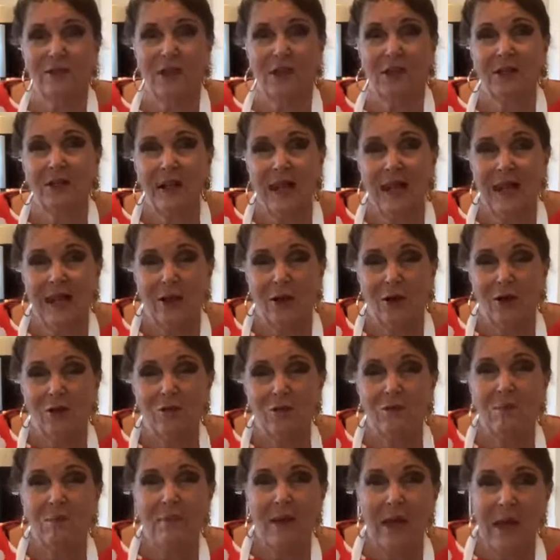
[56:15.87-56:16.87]
Sunday
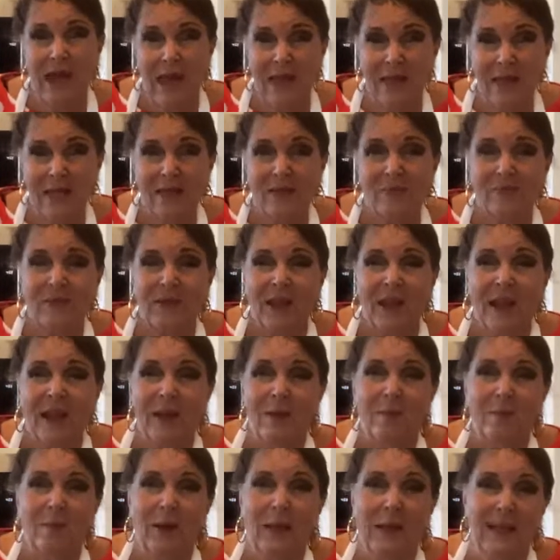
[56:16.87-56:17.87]
of May.
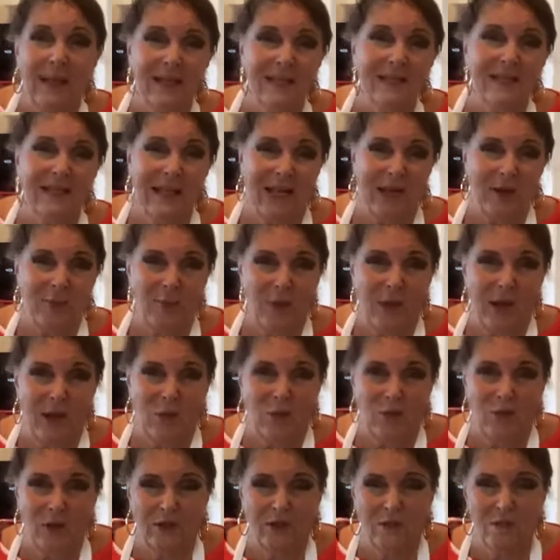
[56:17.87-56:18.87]
Please
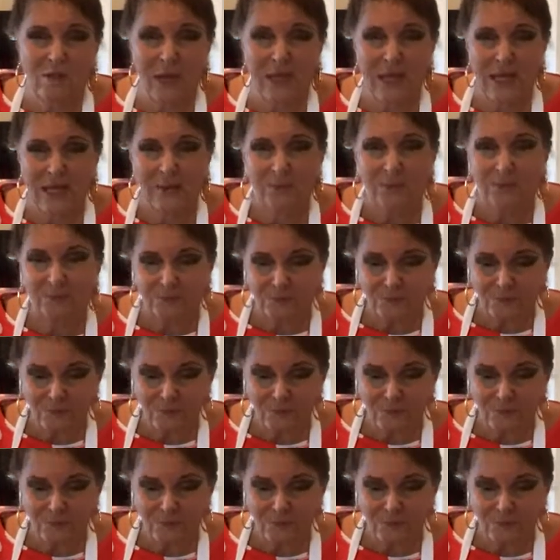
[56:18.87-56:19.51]
celebrate with me